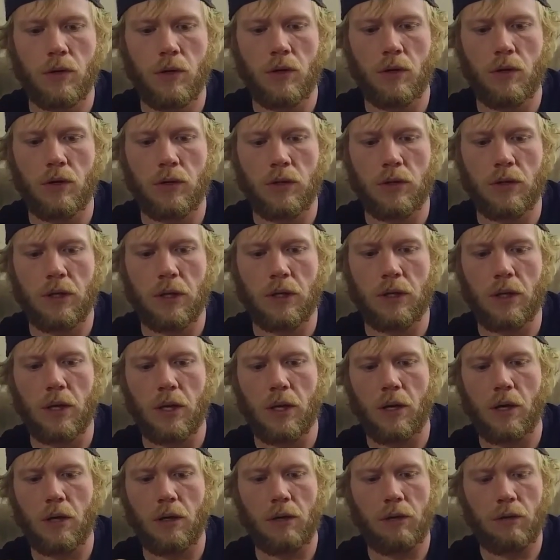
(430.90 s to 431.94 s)
So you just set
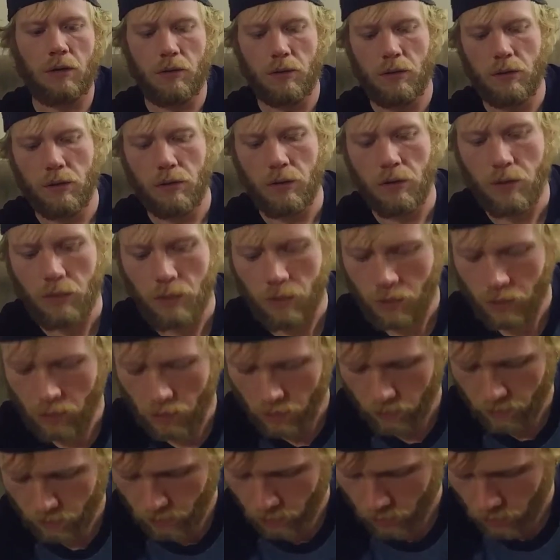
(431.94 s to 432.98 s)
that on.
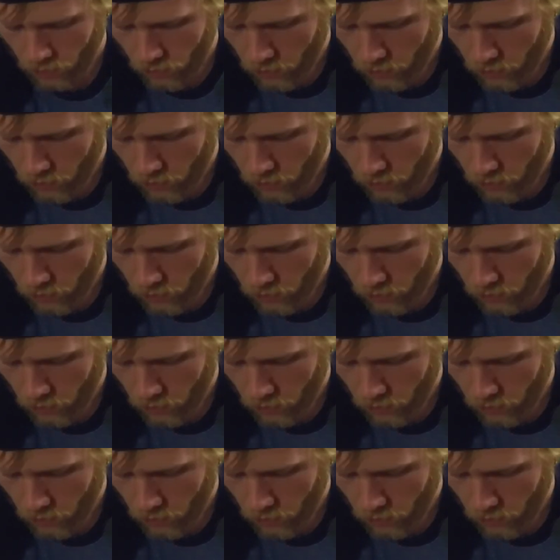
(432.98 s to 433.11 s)
Whoop.